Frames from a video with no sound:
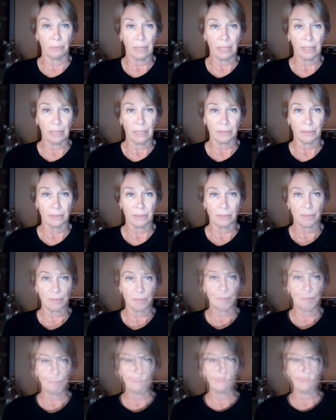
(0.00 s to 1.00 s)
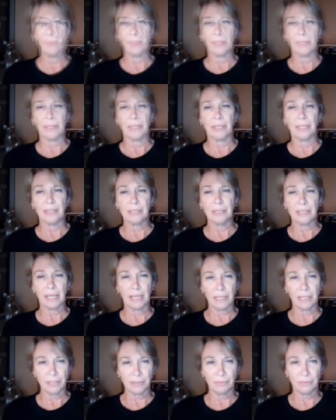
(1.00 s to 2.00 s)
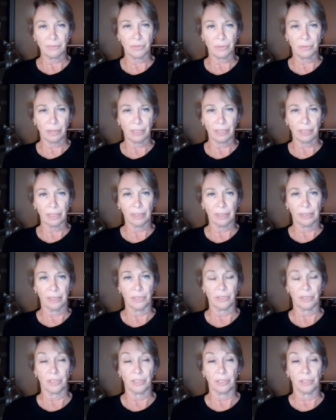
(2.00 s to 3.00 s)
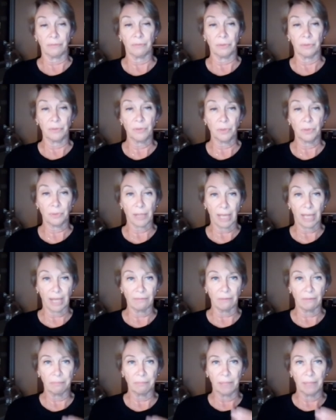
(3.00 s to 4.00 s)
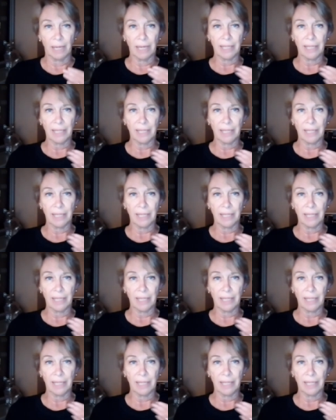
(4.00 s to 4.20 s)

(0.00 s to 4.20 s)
her, she said it's very typical to see